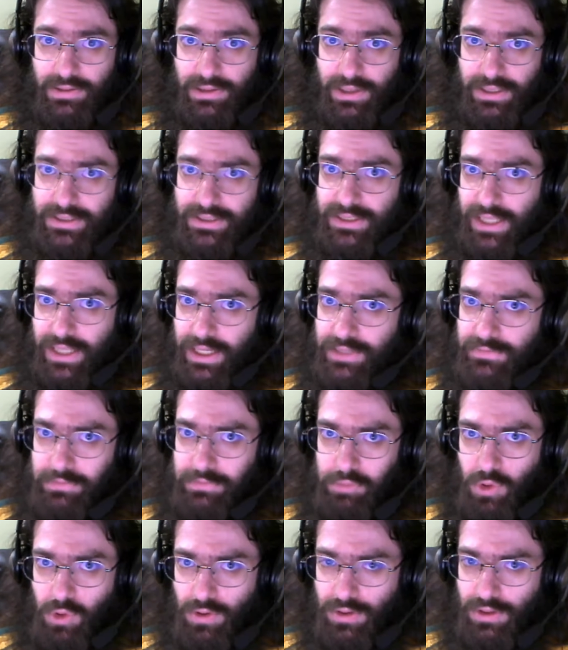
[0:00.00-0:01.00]
And it's kind of
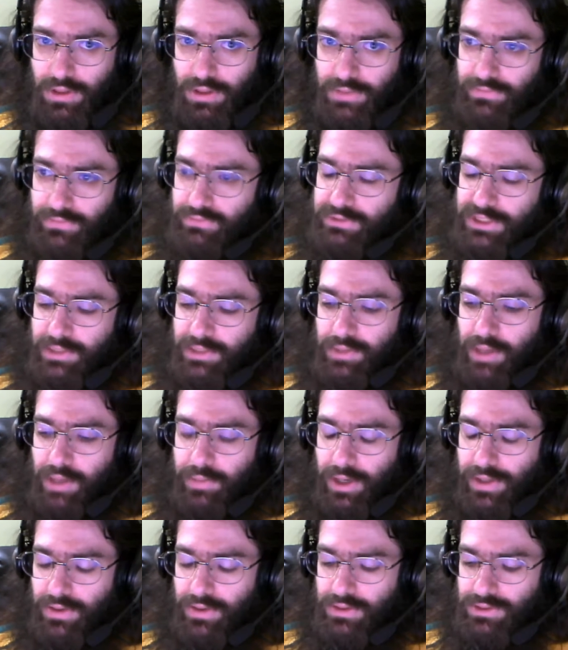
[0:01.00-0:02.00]
important. If you've seen my
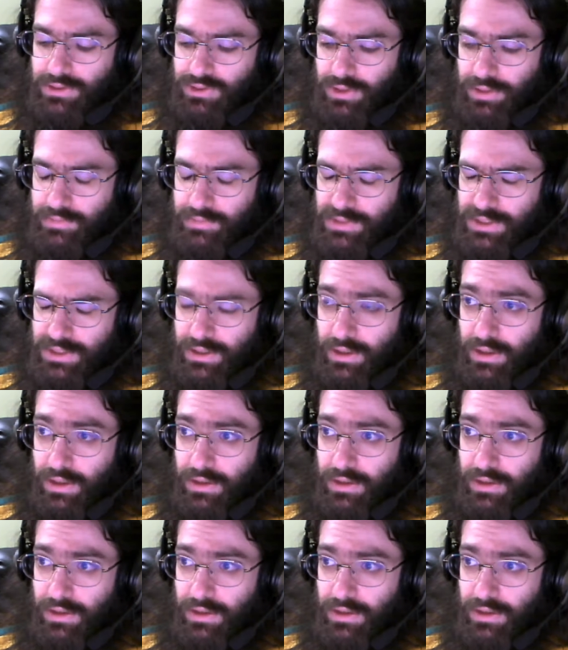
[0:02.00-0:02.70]
Python streams,